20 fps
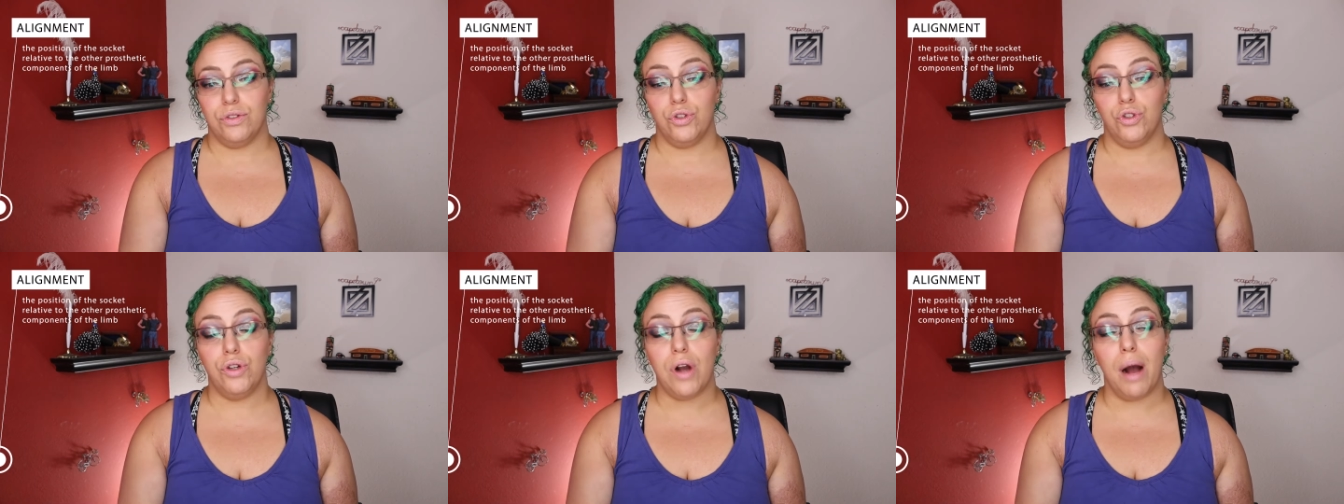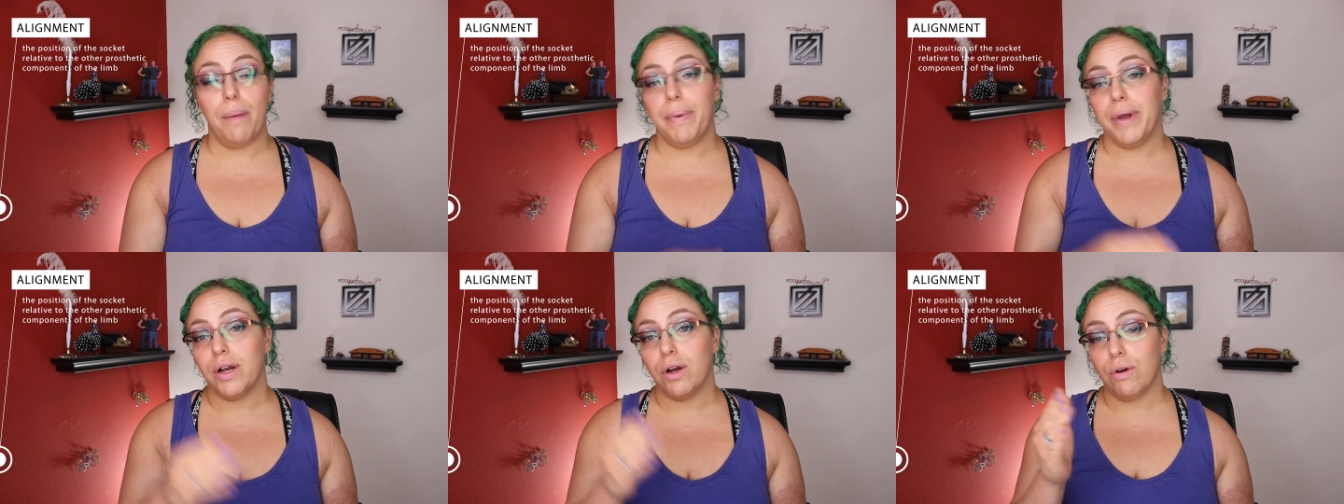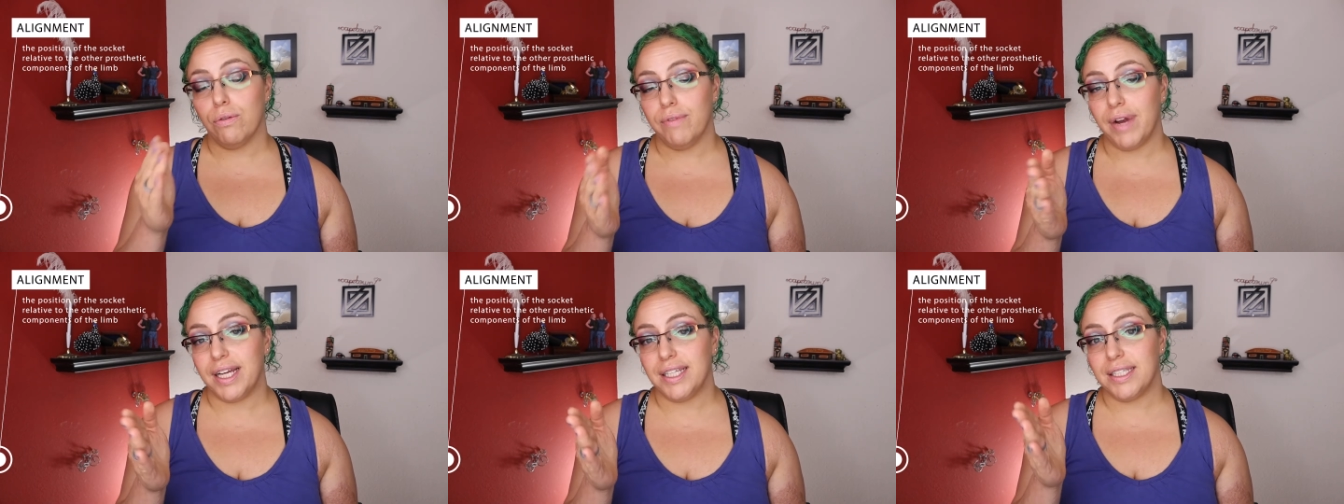Dropping
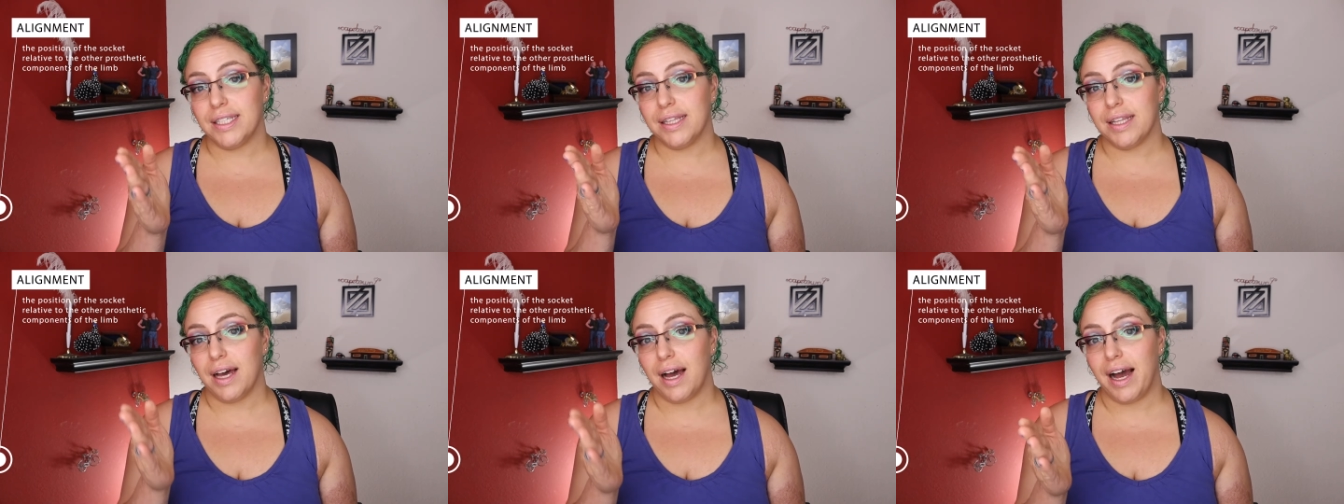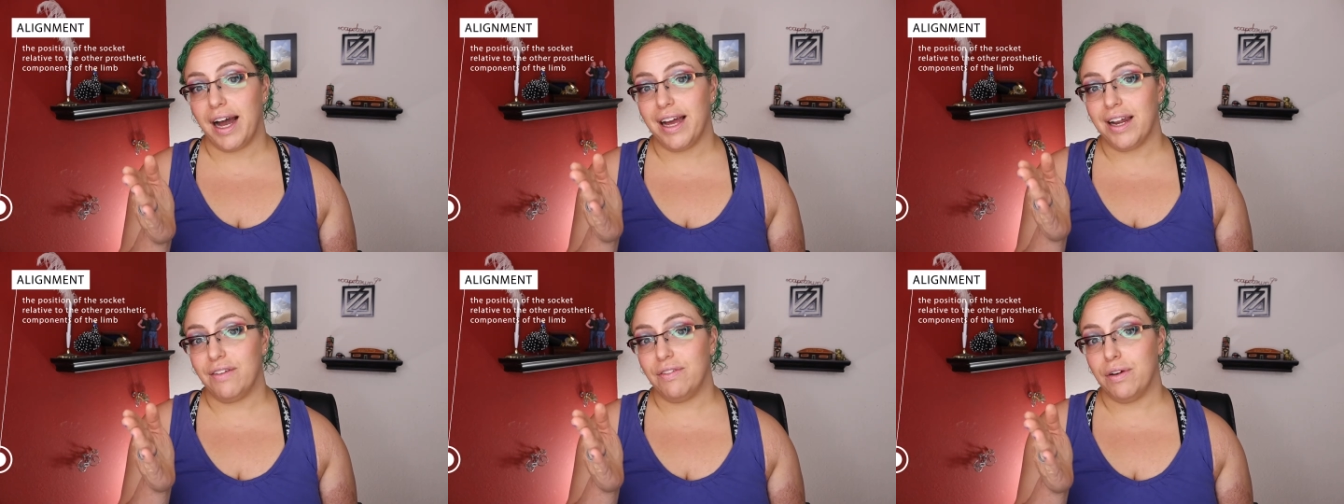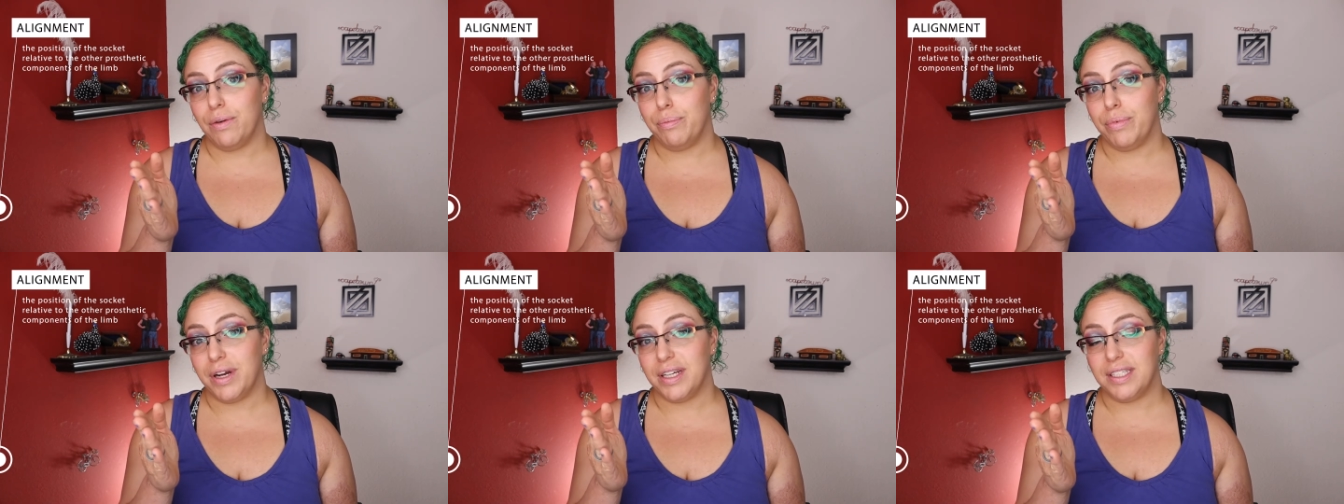or raising the height of
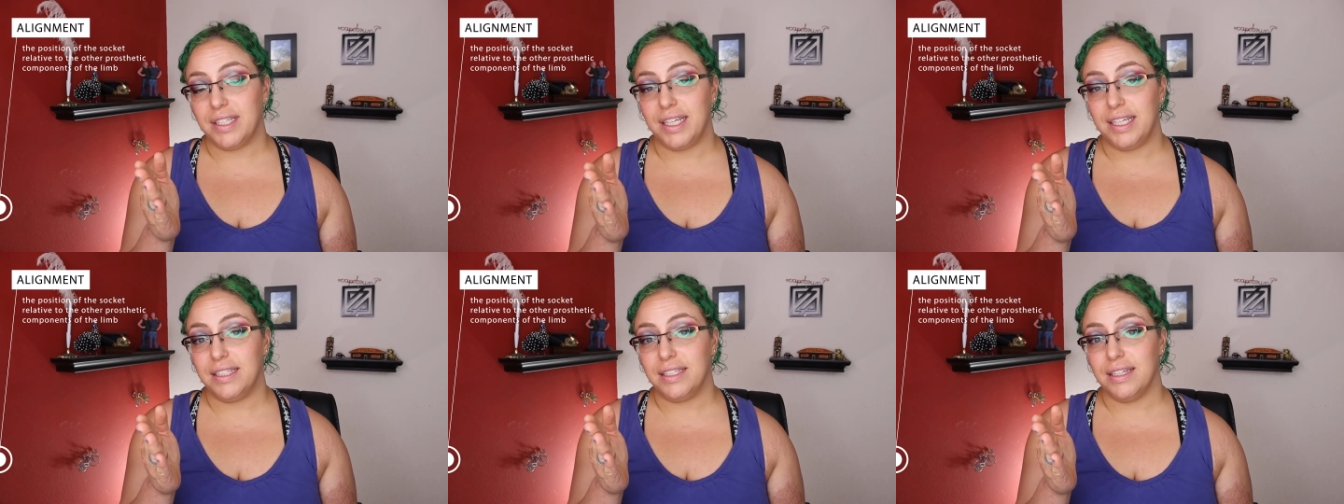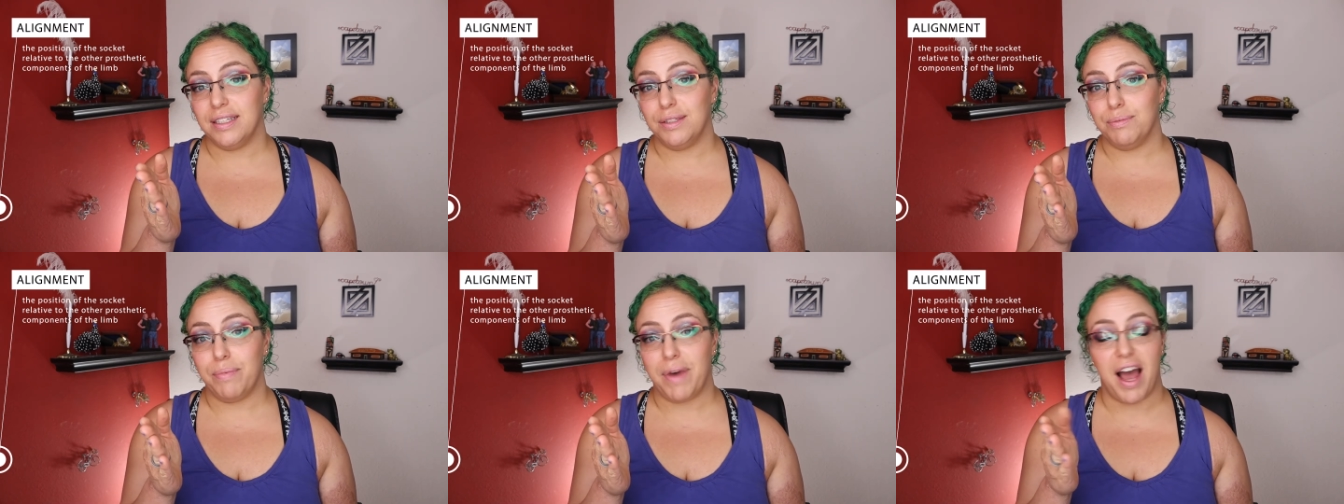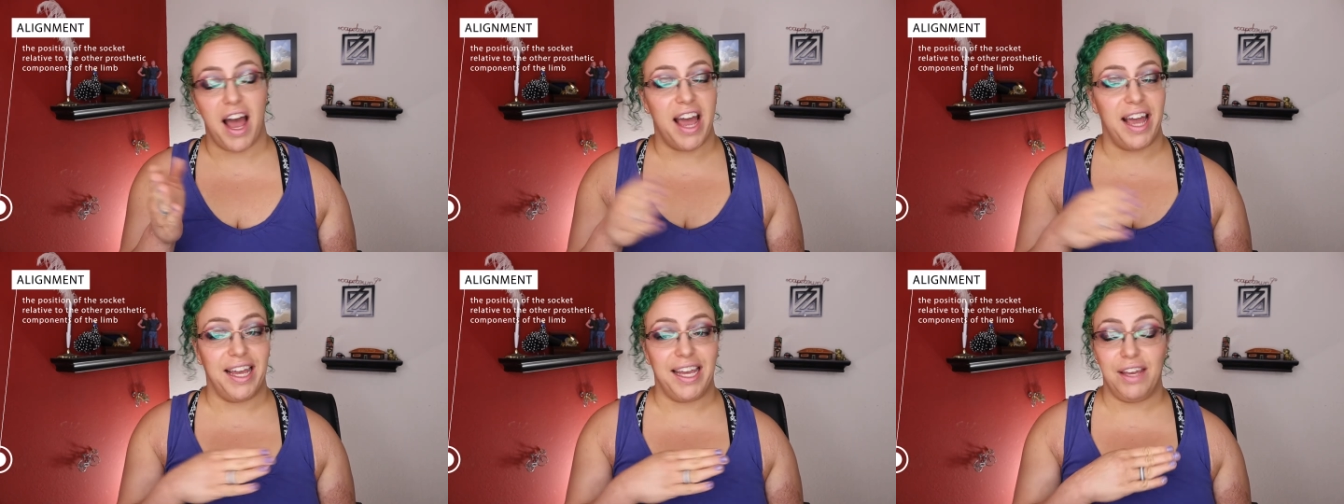a prosthesis
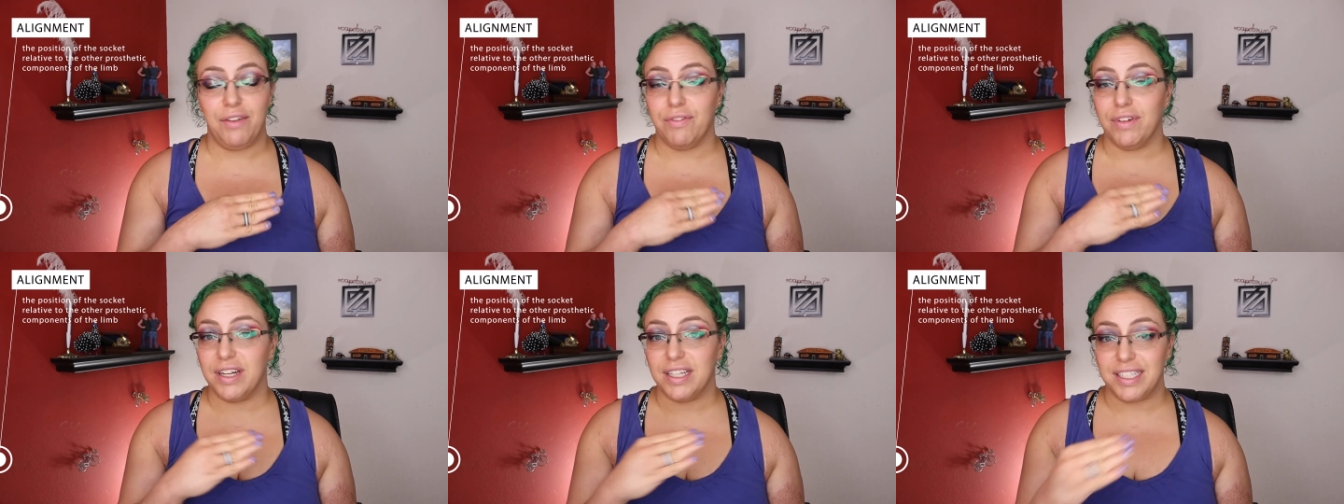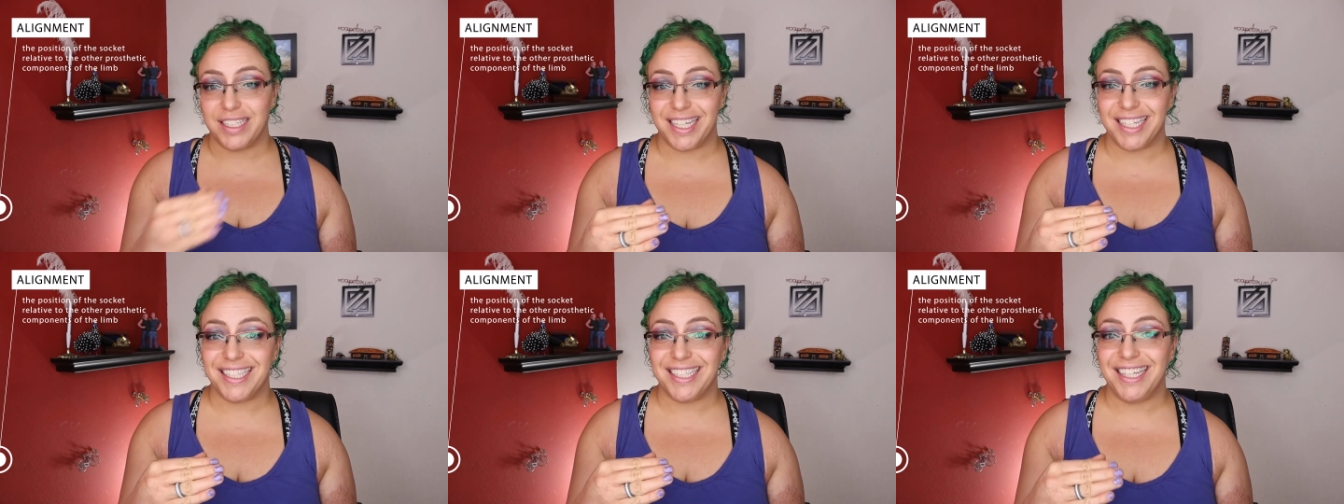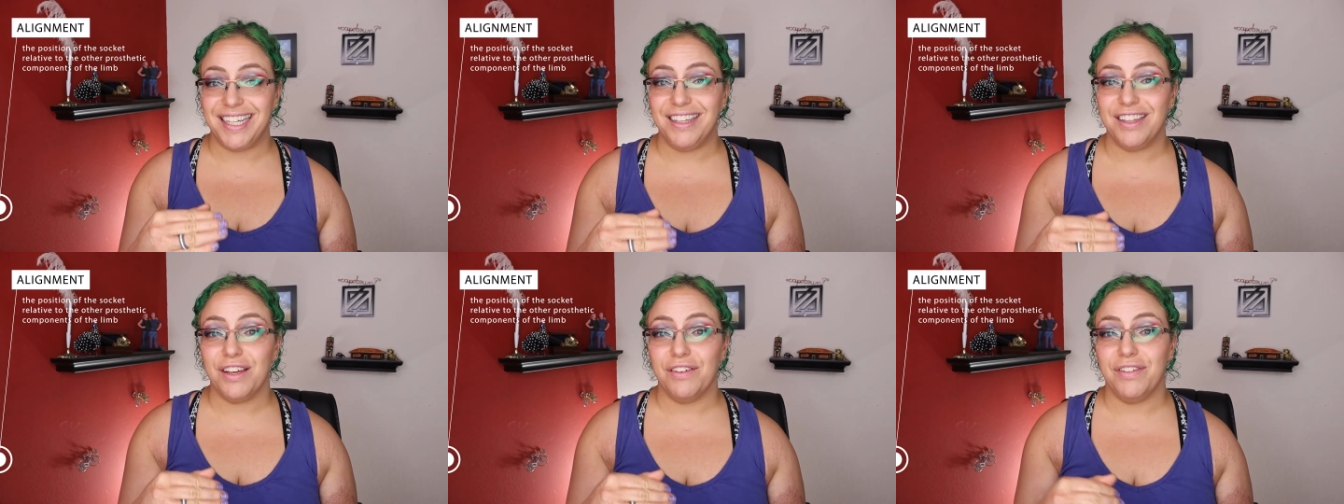by even a
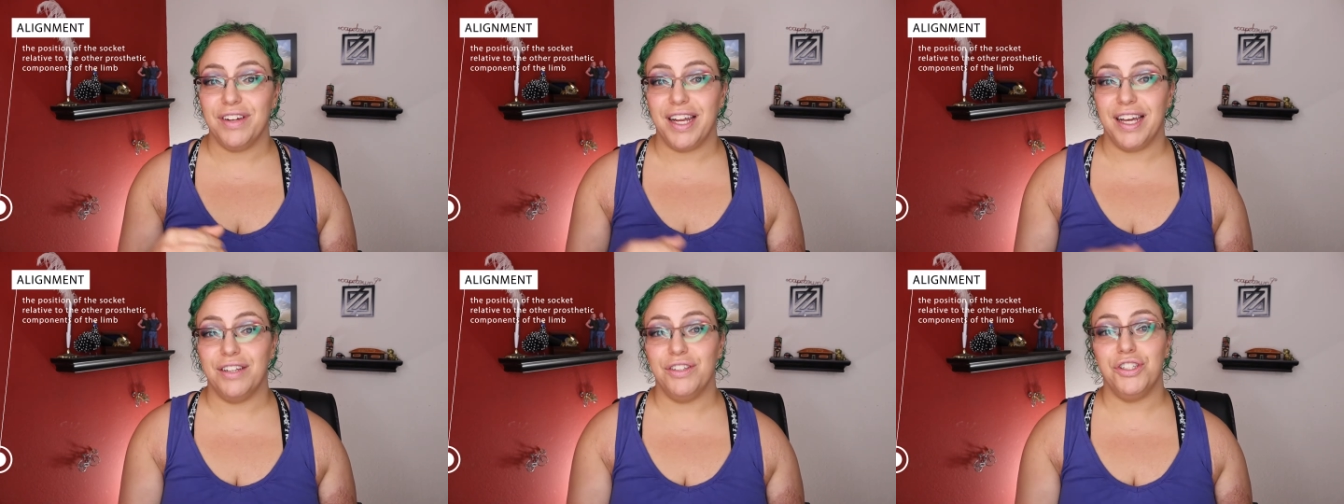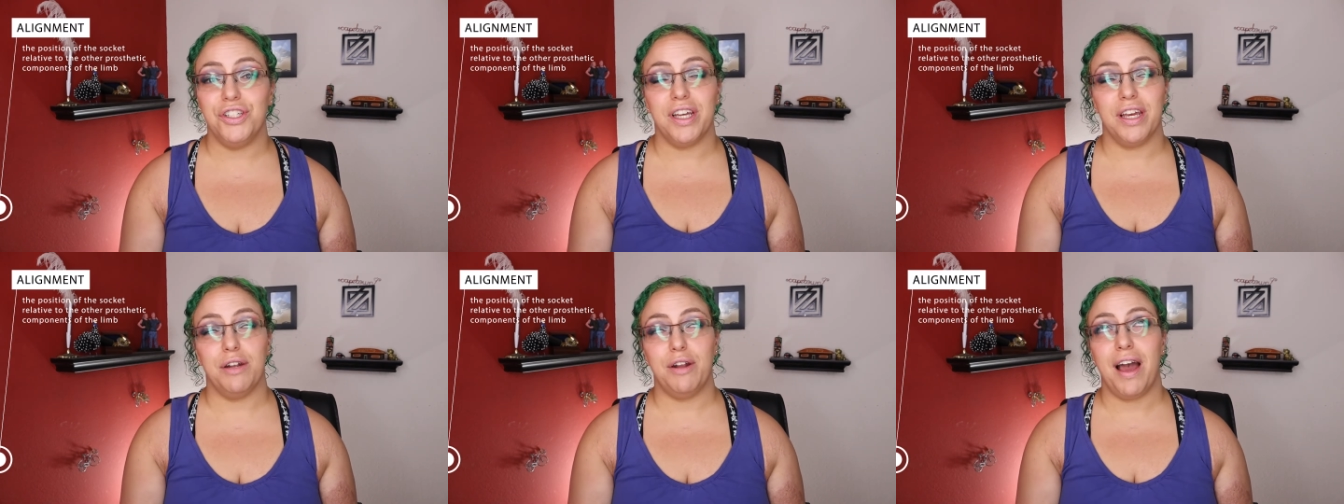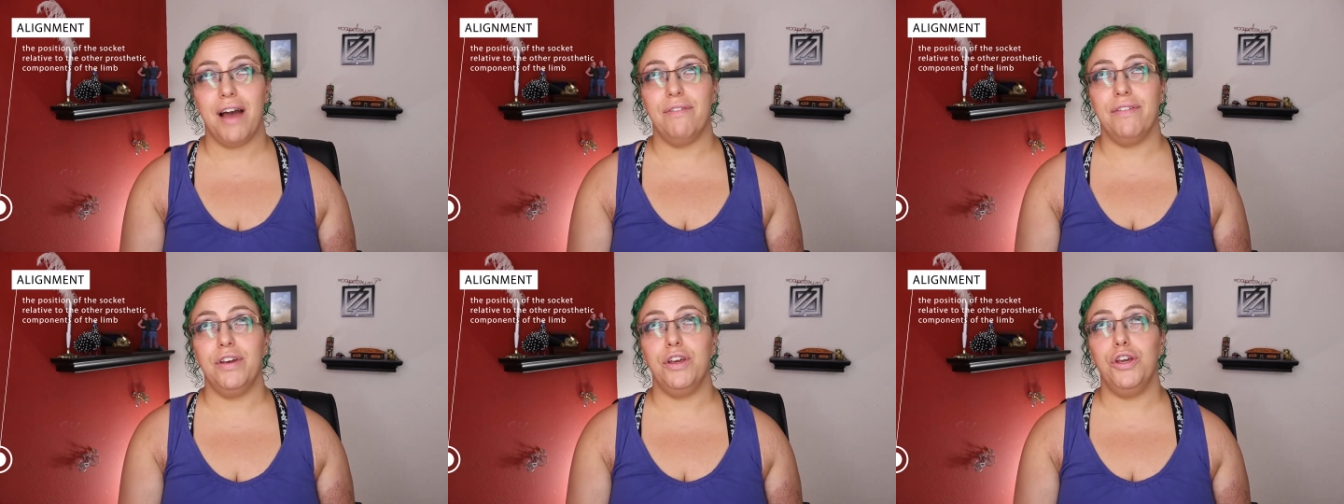1/16 of an inch can have a